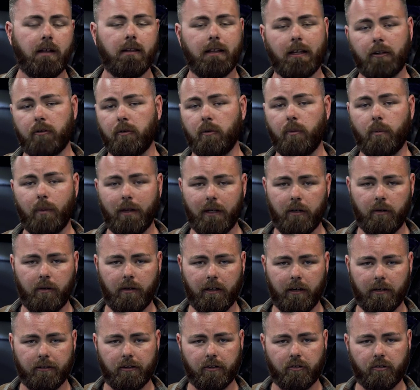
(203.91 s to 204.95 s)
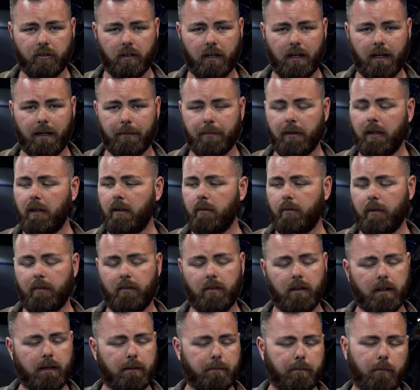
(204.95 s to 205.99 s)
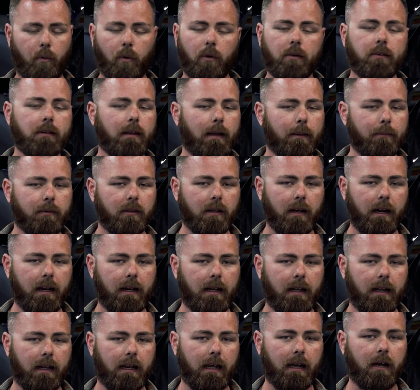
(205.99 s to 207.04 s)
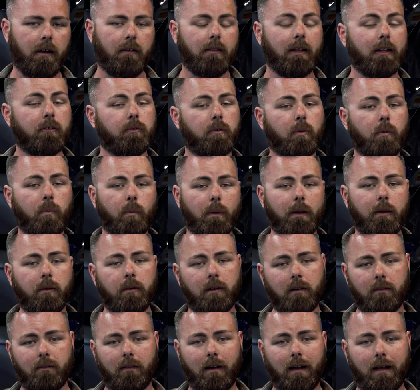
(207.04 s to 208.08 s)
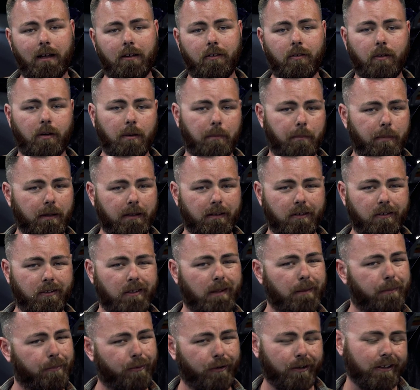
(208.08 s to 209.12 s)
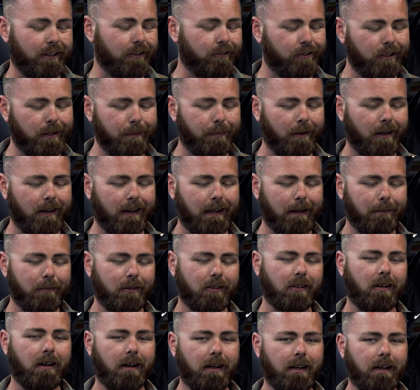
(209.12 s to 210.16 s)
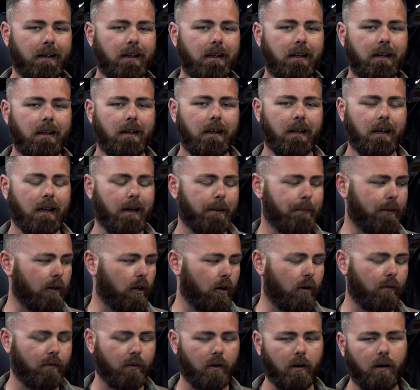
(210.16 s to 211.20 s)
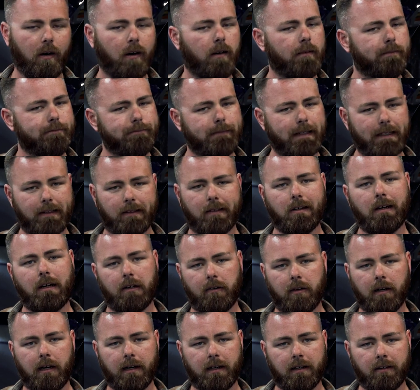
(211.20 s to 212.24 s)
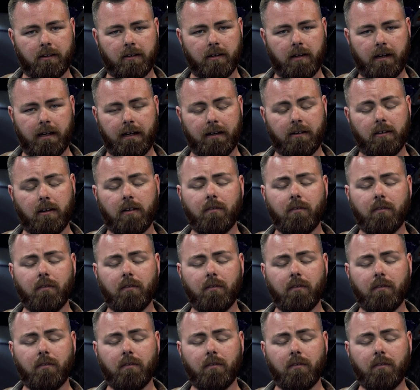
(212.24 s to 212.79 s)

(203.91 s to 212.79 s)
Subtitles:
That's what we do here at the shop. We've done it more times than I can count. That's what we would advise. You can pick those up pretty cheap on Amazon, but overall, it's not rocket science.